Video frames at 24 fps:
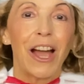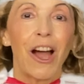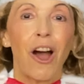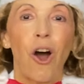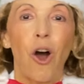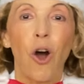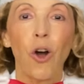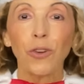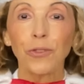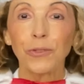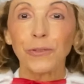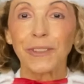
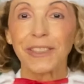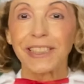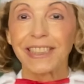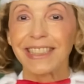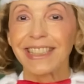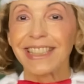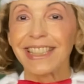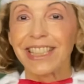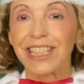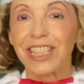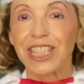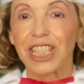
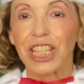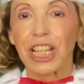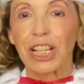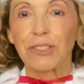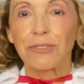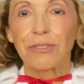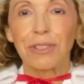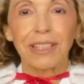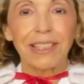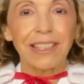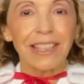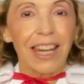Often,
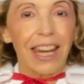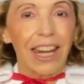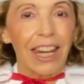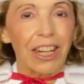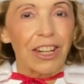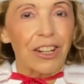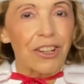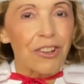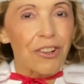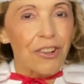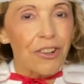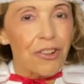children
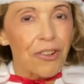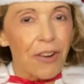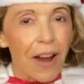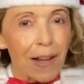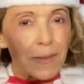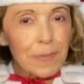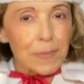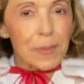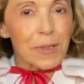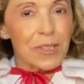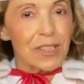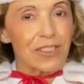
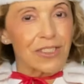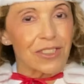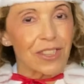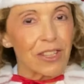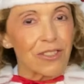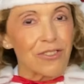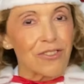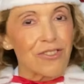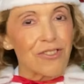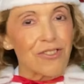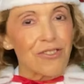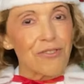grasp
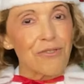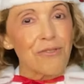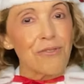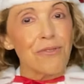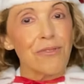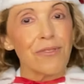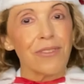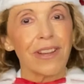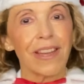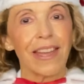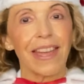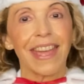the
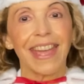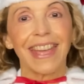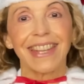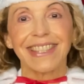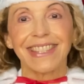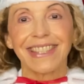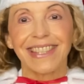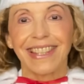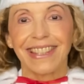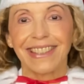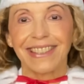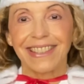true
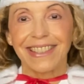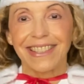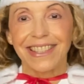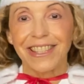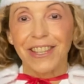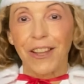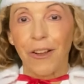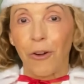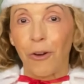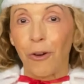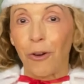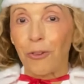
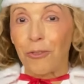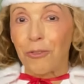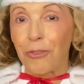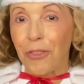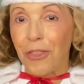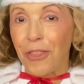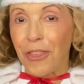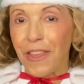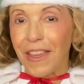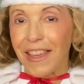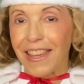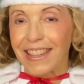essence of
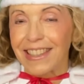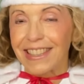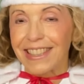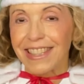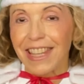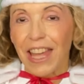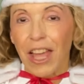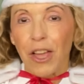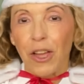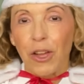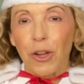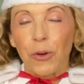
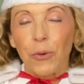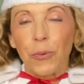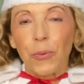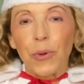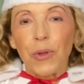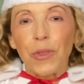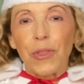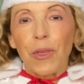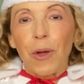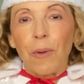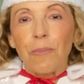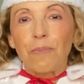things
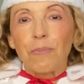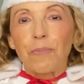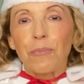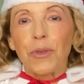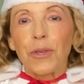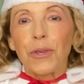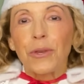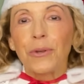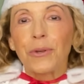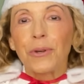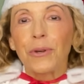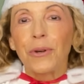with a
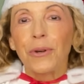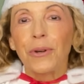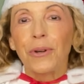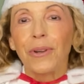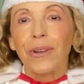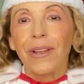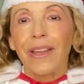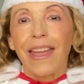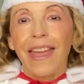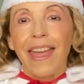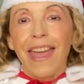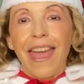
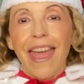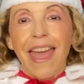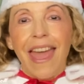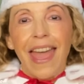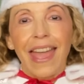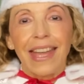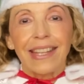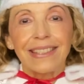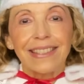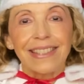pure and